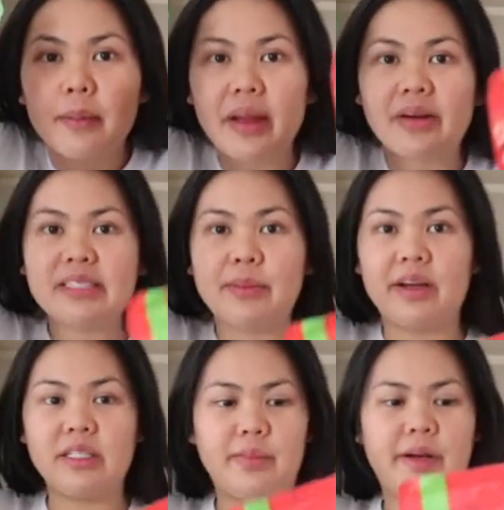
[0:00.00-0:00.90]
berries,
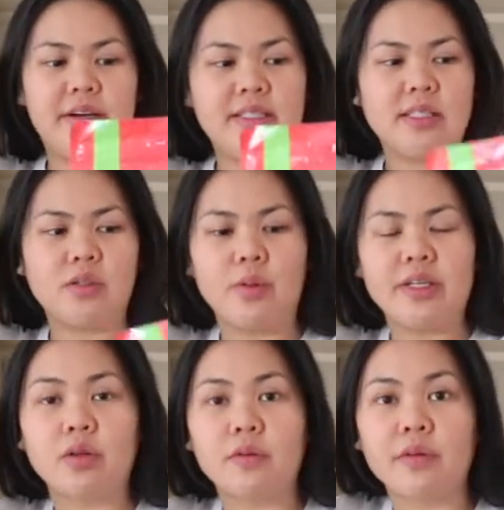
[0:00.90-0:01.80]
berries, berries is
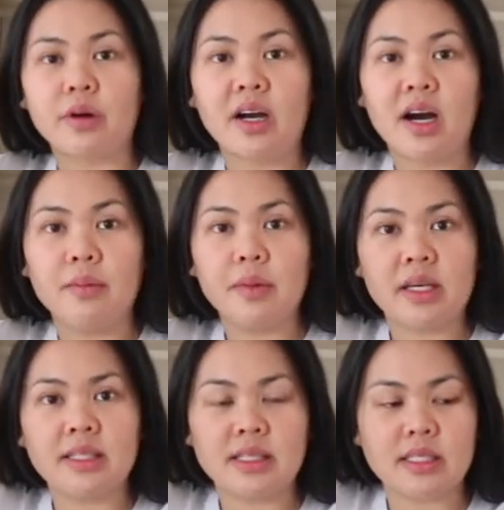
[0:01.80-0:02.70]
always good for a cut
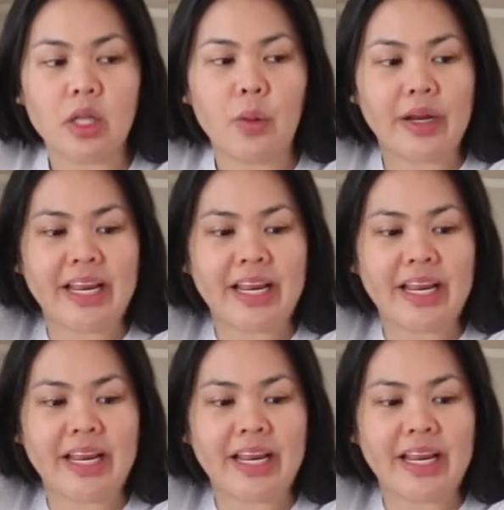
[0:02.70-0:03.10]
because it's low in